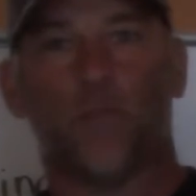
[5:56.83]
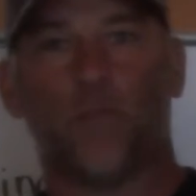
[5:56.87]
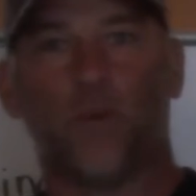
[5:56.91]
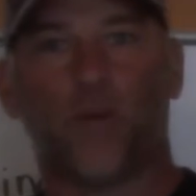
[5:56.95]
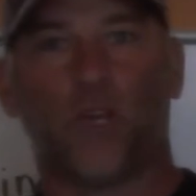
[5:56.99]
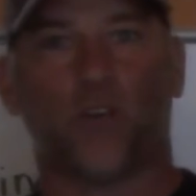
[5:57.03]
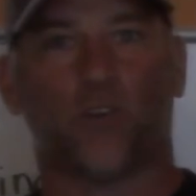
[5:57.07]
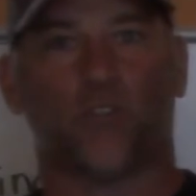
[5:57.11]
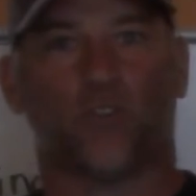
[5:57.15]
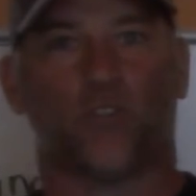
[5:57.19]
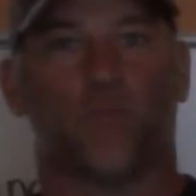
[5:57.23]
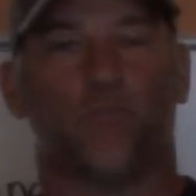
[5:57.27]

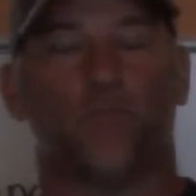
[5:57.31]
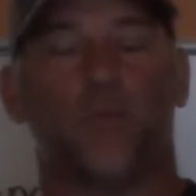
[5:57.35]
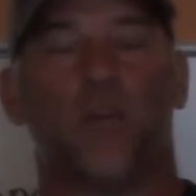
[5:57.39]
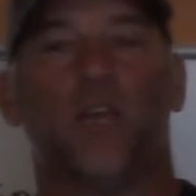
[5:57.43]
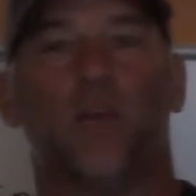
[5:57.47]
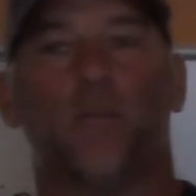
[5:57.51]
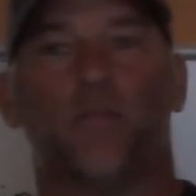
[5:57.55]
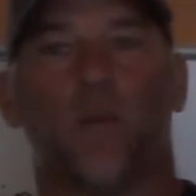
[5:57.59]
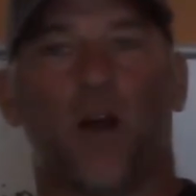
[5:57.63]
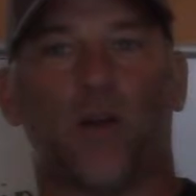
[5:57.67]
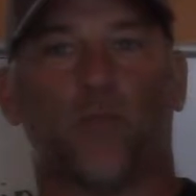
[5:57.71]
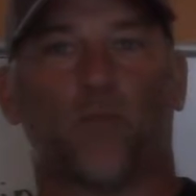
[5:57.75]
because to
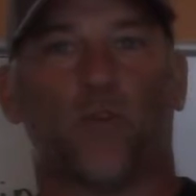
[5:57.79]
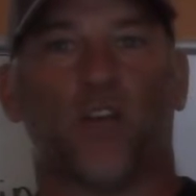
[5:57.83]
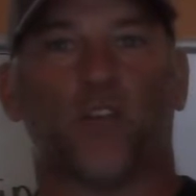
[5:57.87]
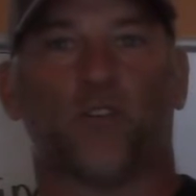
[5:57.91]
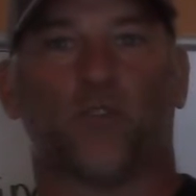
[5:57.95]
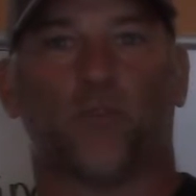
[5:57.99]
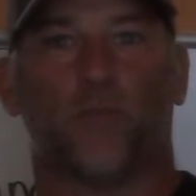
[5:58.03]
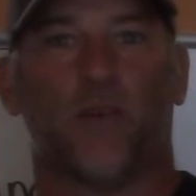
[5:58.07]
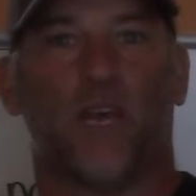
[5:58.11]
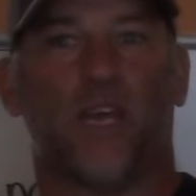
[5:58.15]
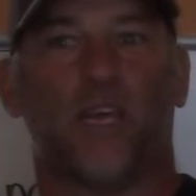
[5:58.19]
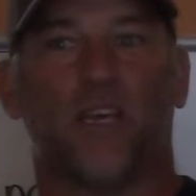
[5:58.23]
me, my
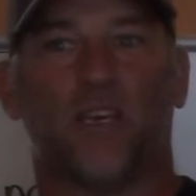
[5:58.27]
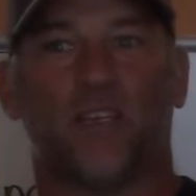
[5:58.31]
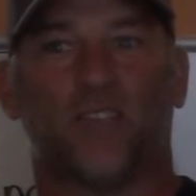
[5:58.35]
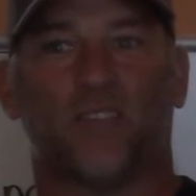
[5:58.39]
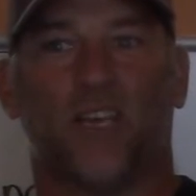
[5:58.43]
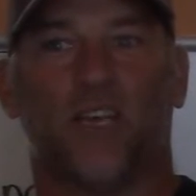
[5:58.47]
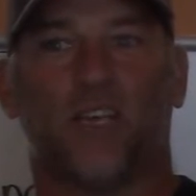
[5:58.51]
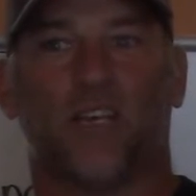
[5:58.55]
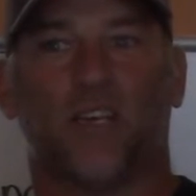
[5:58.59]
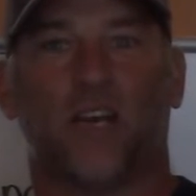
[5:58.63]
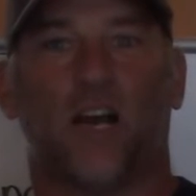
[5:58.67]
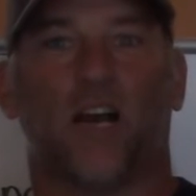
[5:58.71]
resume
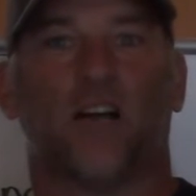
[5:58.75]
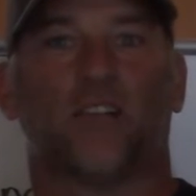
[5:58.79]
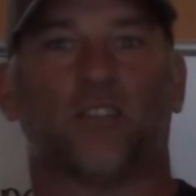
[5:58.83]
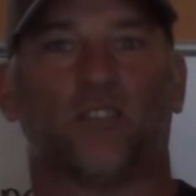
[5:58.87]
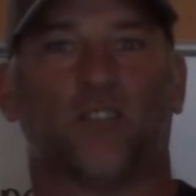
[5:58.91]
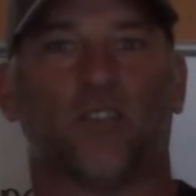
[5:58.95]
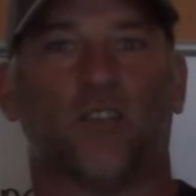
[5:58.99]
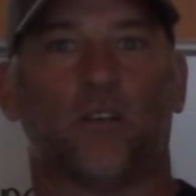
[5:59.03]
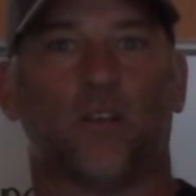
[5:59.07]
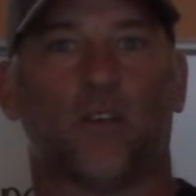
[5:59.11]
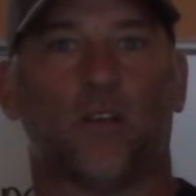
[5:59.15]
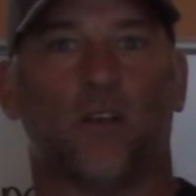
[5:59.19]
is a
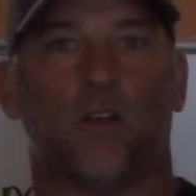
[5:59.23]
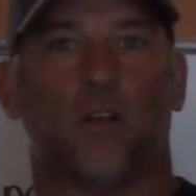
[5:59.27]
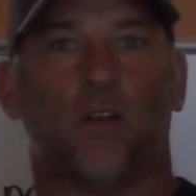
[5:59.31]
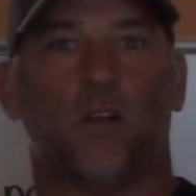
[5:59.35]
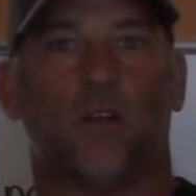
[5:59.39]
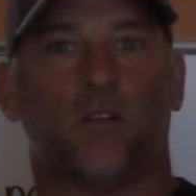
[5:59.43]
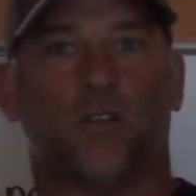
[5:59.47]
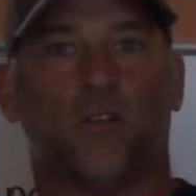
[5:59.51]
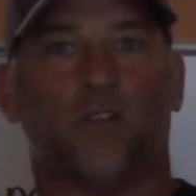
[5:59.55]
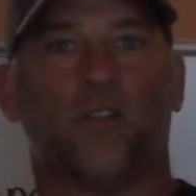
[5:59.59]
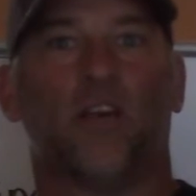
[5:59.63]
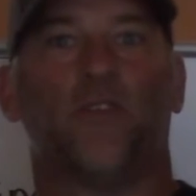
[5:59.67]
constant
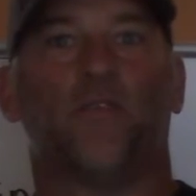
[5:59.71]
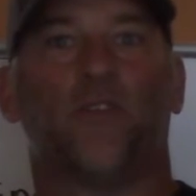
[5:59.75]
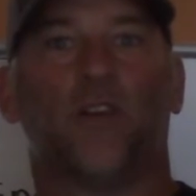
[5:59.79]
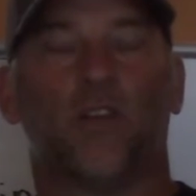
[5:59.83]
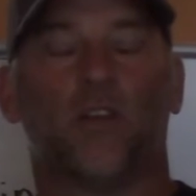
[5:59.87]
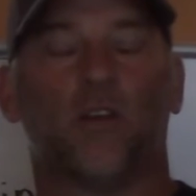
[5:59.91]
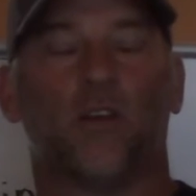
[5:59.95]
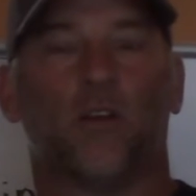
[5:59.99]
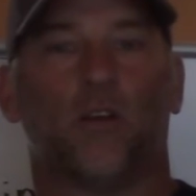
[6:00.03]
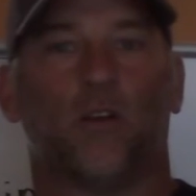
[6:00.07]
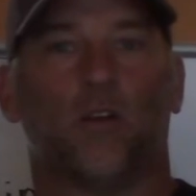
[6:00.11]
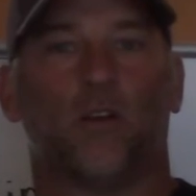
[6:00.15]

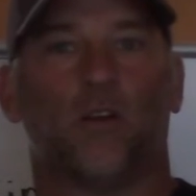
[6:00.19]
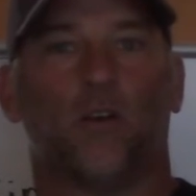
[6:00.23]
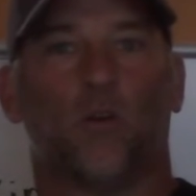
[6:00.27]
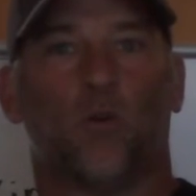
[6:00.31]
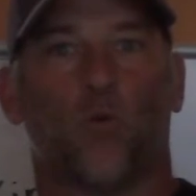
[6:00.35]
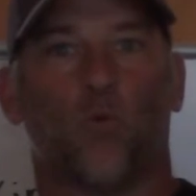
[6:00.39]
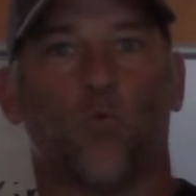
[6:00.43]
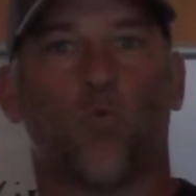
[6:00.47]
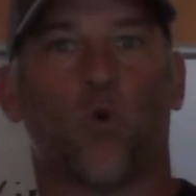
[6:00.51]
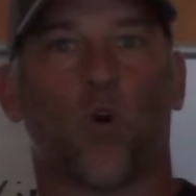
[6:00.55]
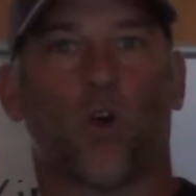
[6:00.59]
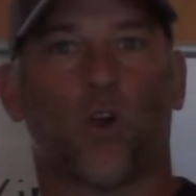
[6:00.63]
living
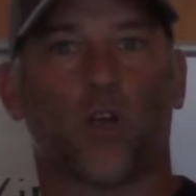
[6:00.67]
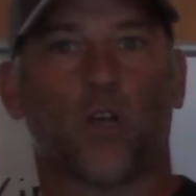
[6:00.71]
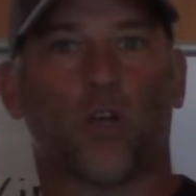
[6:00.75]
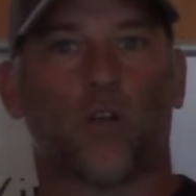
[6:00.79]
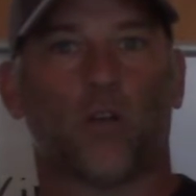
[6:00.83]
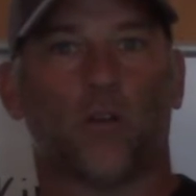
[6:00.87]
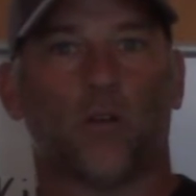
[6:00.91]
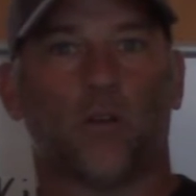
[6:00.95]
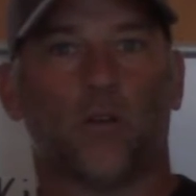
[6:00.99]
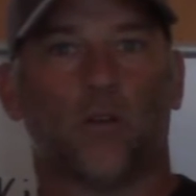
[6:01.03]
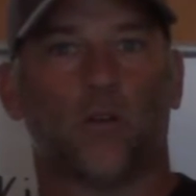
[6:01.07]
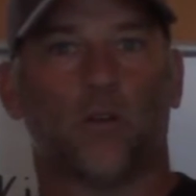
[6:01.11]

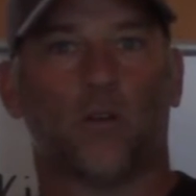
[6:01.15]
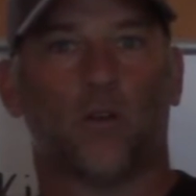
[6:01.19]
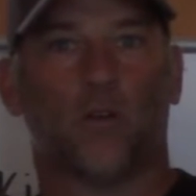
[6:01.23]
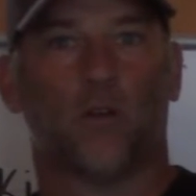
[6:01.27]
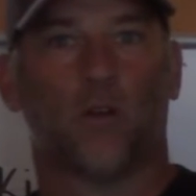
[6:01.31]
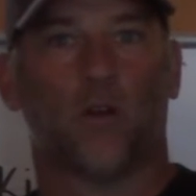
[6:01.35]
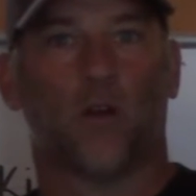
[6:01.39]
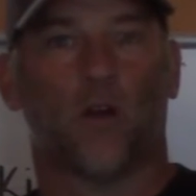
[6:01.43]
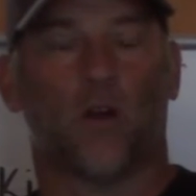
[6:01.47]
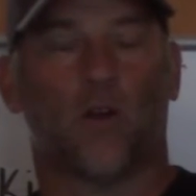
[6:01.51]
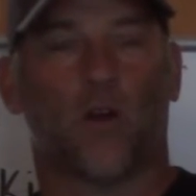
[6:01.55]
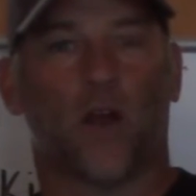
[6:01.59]
work,
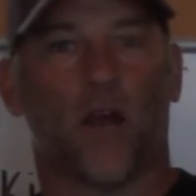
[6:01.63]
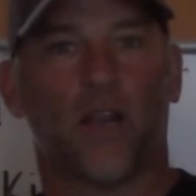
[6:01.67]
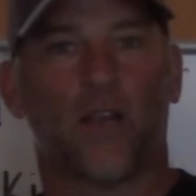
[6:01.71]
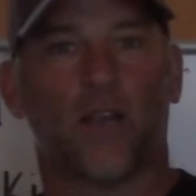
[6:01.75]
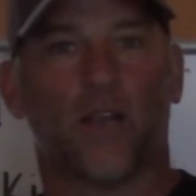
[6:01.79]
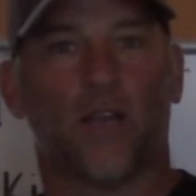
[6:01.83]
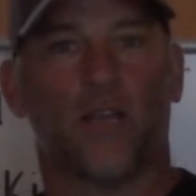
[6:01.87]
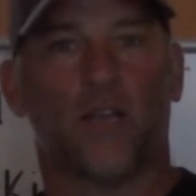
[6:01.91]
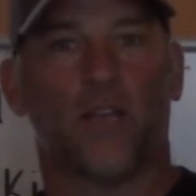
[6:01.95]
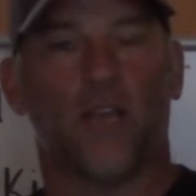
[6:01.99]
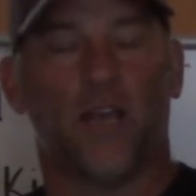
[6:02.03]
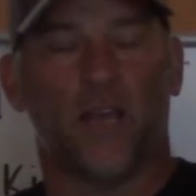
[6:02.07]
all
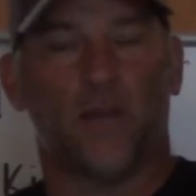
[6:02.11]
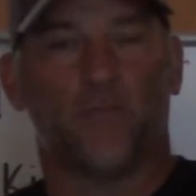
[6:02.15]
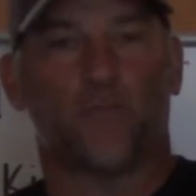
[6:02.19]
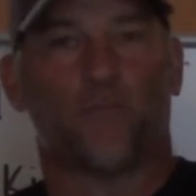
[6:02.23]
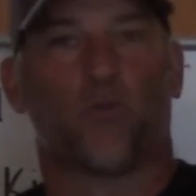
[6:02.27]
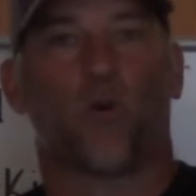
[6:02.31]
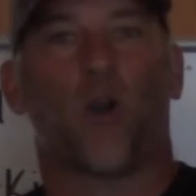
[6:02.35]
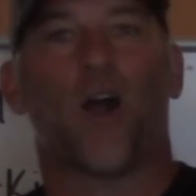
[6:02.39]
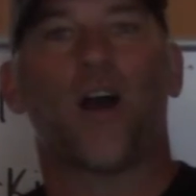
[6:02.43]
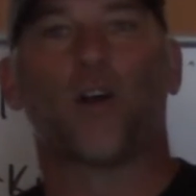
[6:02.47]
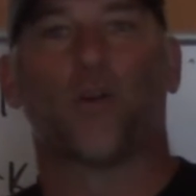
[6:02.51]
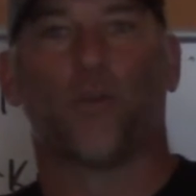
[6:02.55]
right,
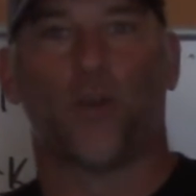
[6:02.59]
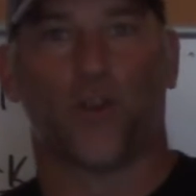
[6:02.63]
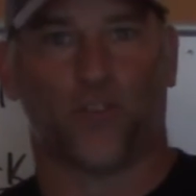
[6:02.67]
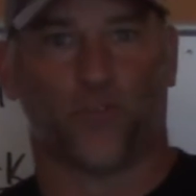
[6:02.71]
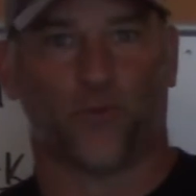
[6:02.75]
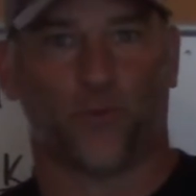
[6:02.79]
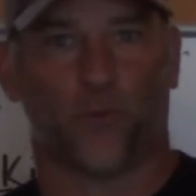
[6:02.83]
in progress